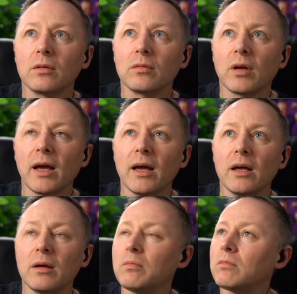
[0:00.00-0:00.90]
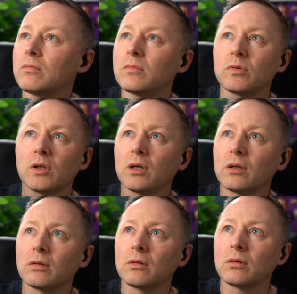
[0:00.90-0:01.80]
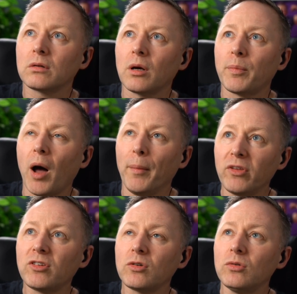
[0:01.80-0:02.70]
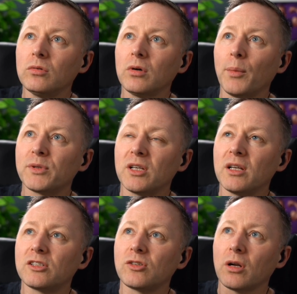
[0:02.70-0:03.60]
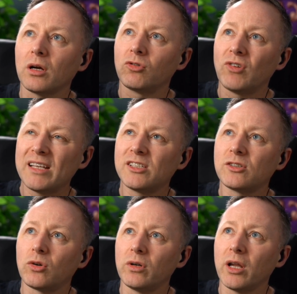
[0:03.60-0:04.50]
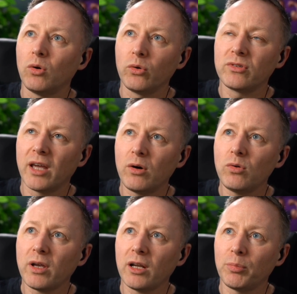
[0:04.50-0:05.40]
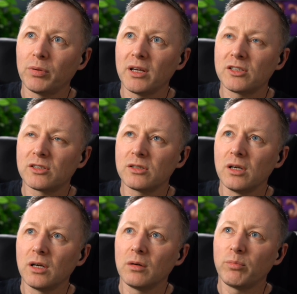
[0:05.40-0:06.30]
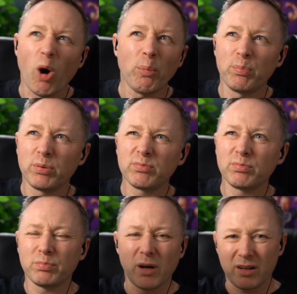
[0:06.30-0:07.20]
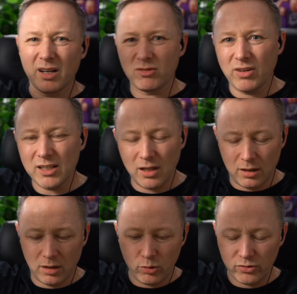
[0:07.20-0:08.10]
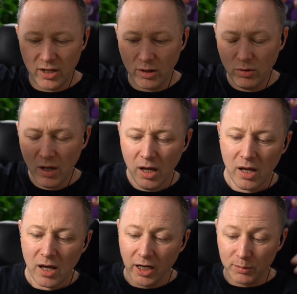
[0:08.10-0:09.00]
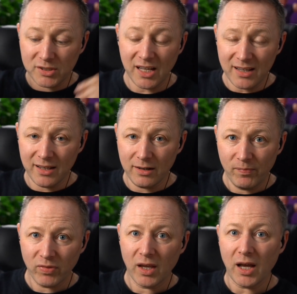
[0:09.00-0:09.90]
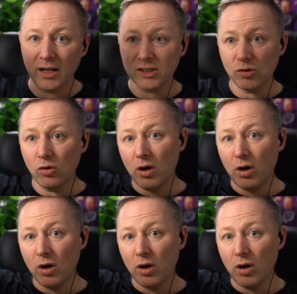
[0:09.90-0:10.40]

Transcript: um, about a month ago, I was in this sort of restauranty hotel kind of place, pub, party, a, re- a hotel, and I was sitting there and I saw,